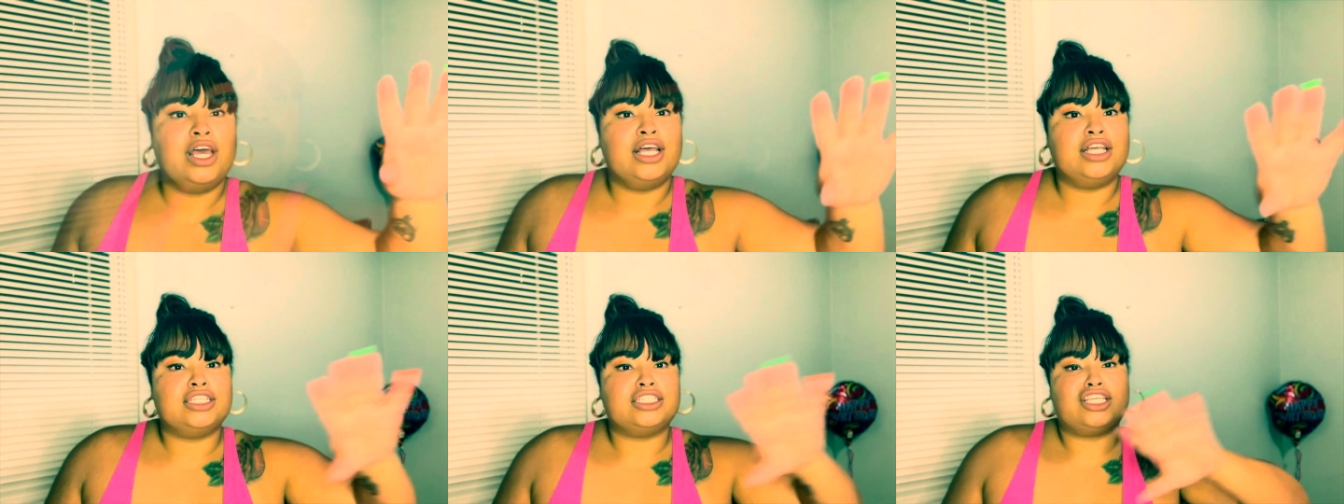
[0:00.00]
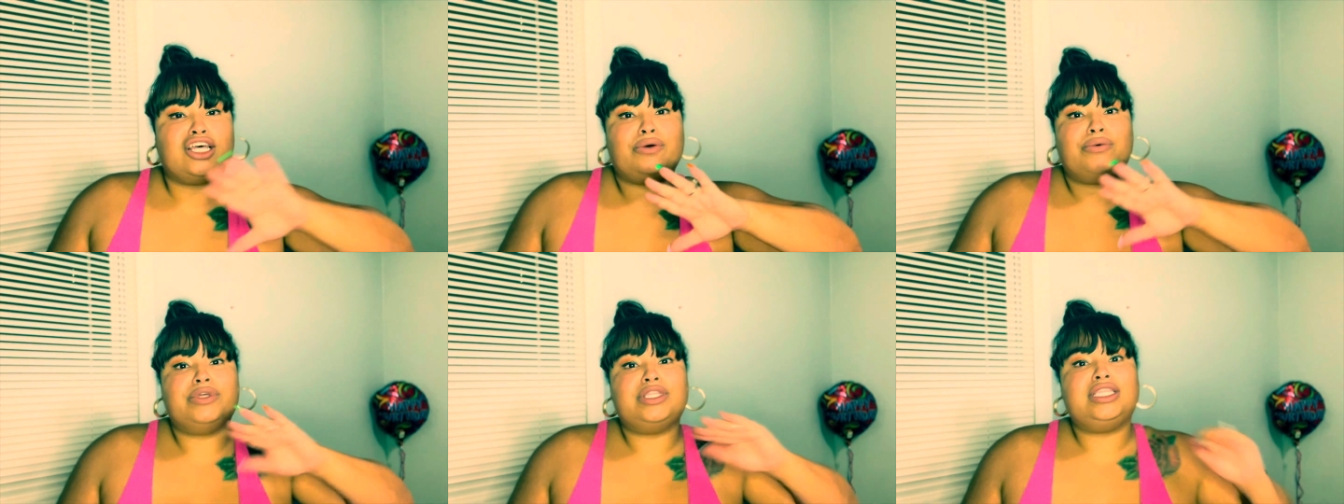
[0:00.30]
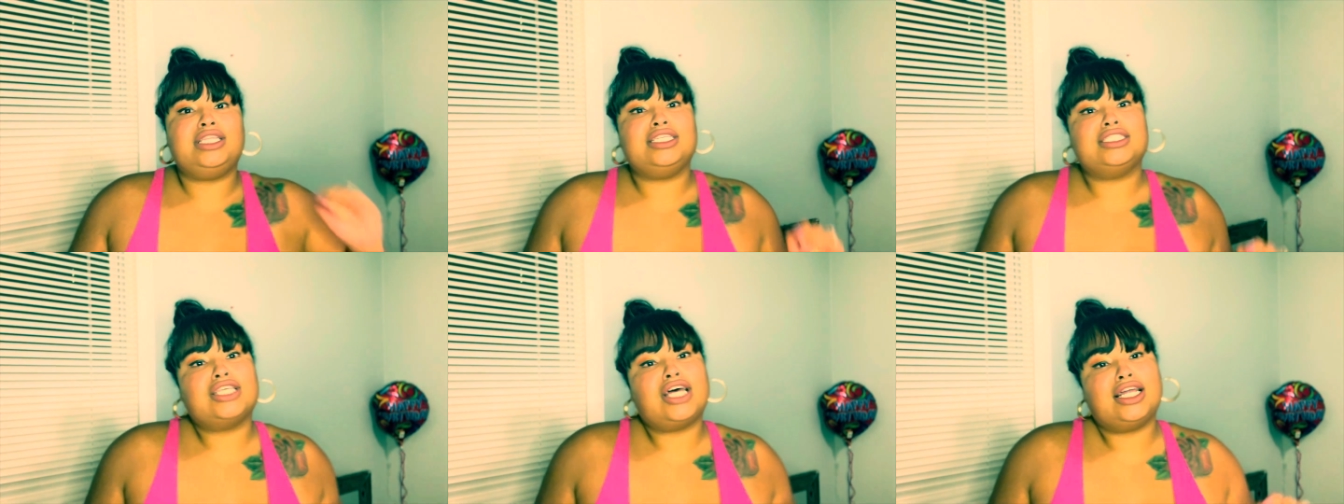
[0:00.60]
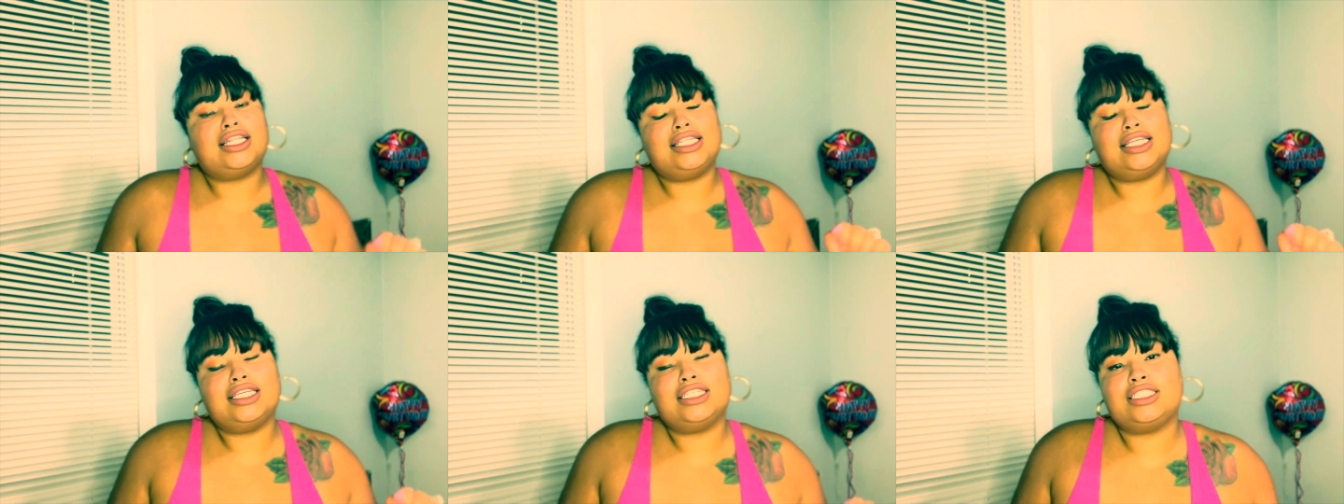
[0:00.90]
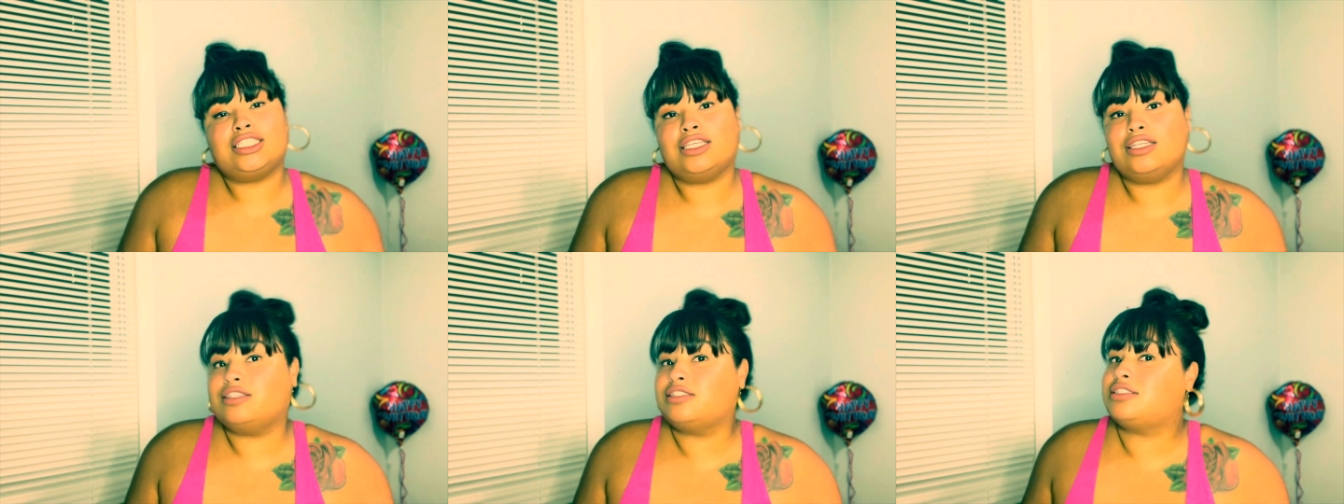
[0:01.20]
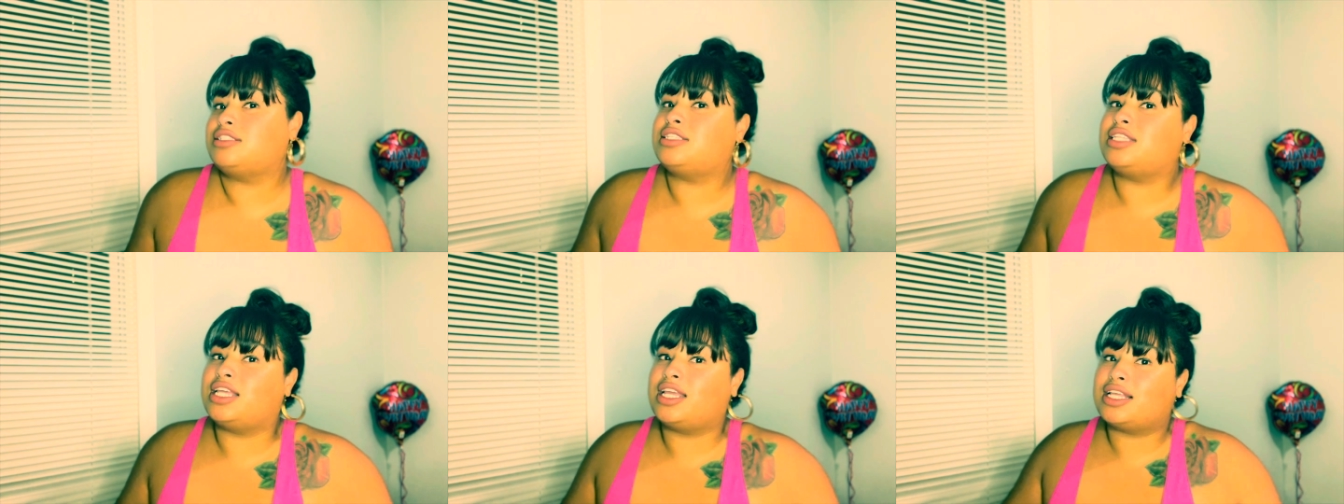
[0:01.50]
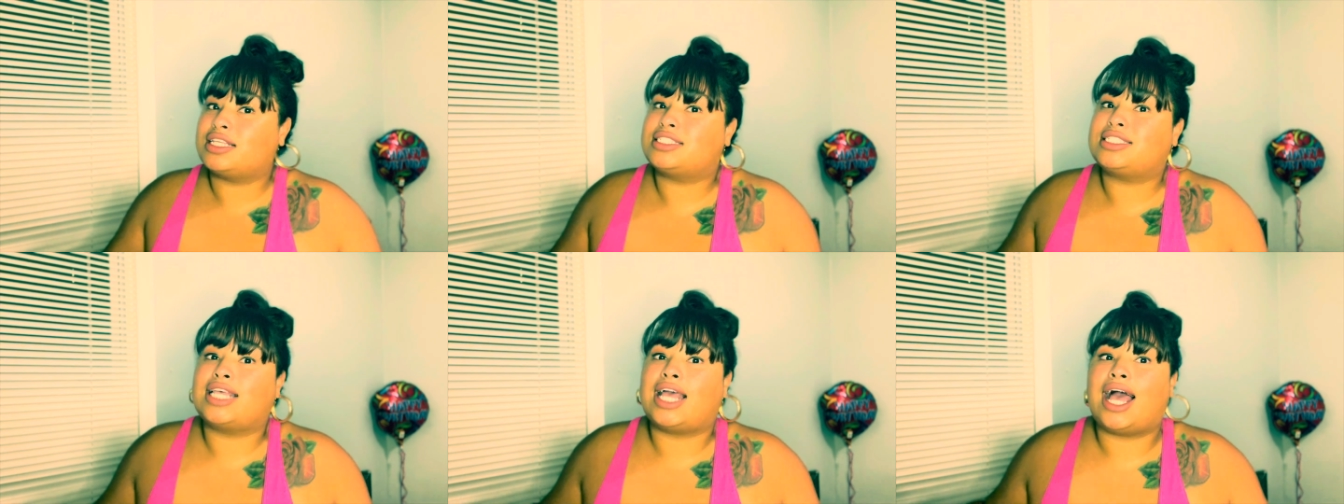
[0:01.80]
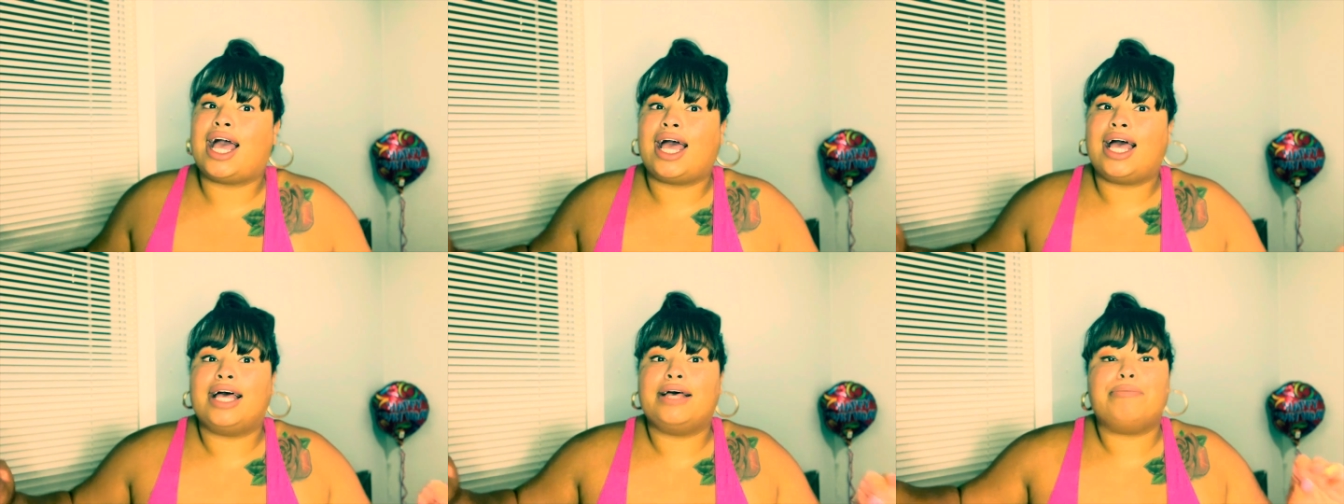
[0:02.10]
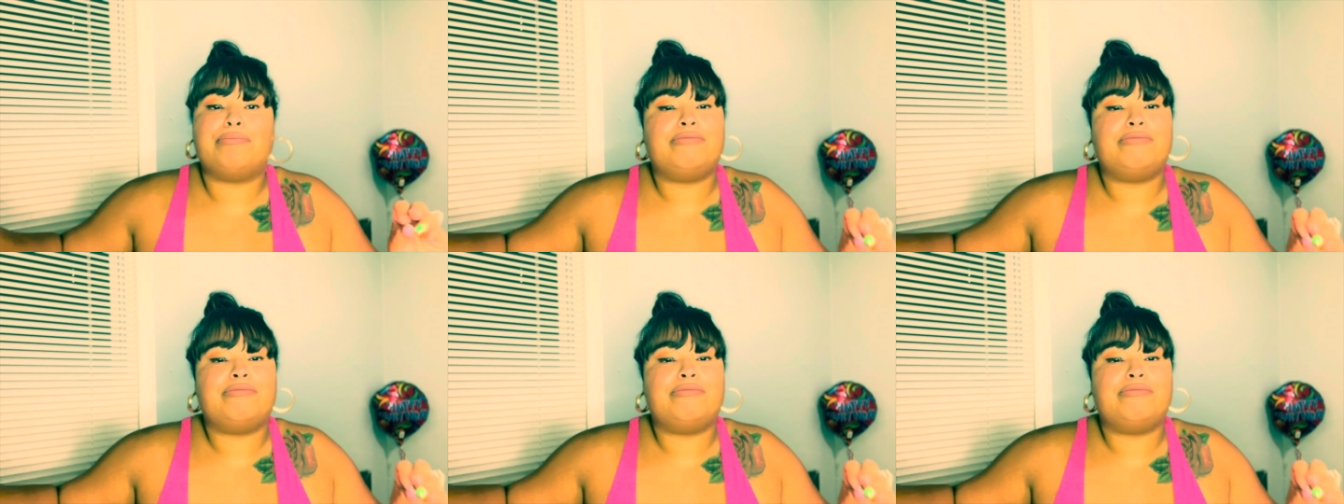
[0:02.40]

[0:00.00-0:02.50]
So with these auditions, things got